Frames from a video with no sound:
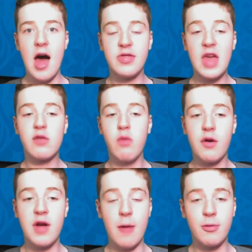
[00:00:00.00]
this
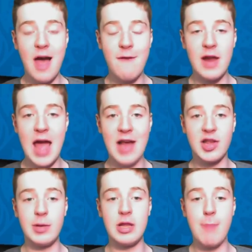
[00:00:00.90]
World Cup definitely has
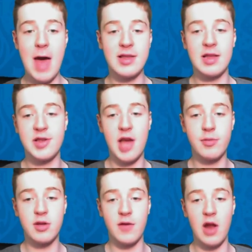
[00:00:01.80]
to be the best in
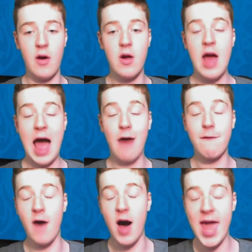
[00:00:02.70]
terms of, you know, how
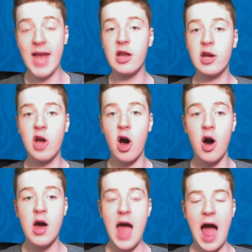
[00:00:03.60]
far England
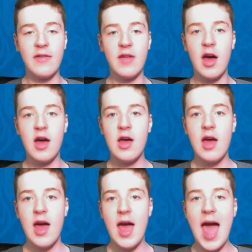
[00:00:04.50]
got and the
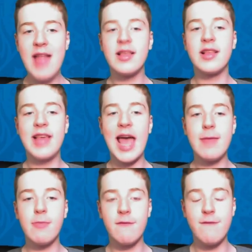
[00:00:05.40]

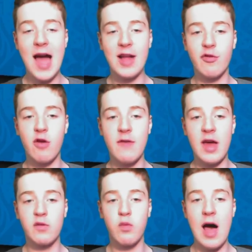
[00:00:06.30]
entertainment factor of it
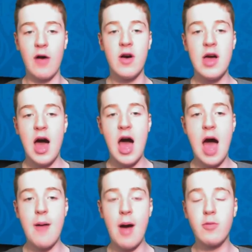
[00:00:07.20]
as well.
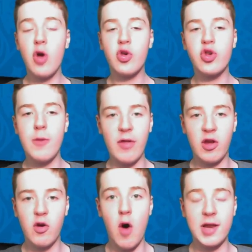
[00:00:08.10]
I'm not sure about
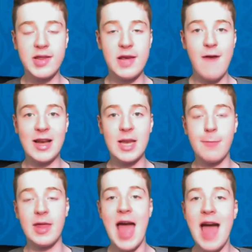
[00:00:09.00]
the quality factor,
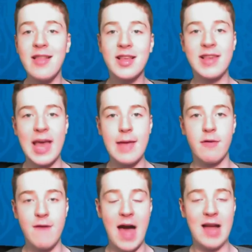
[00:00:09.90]
but the
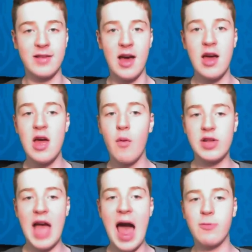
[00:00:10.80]
entertainment factor
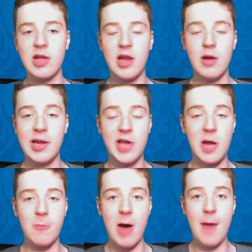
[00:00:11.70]
was absolutely
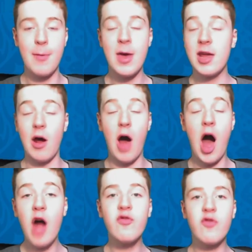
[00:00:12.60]
superb. You know,
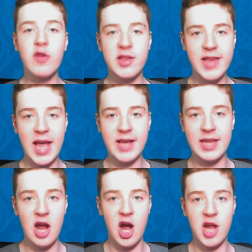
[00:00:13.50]

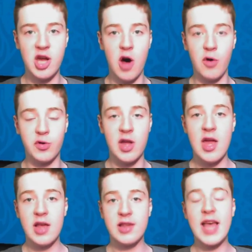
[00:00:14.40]
169 goals,
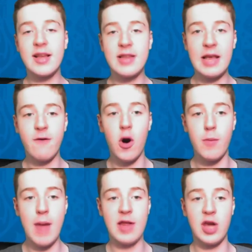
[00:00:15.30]
64
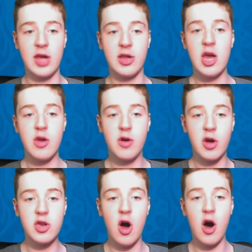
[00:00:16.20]
matches. You
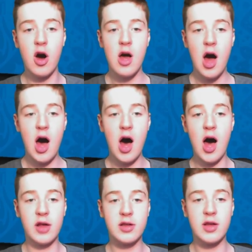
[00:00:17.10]
could not
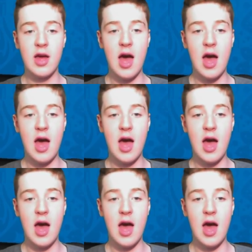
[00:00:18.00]
ask...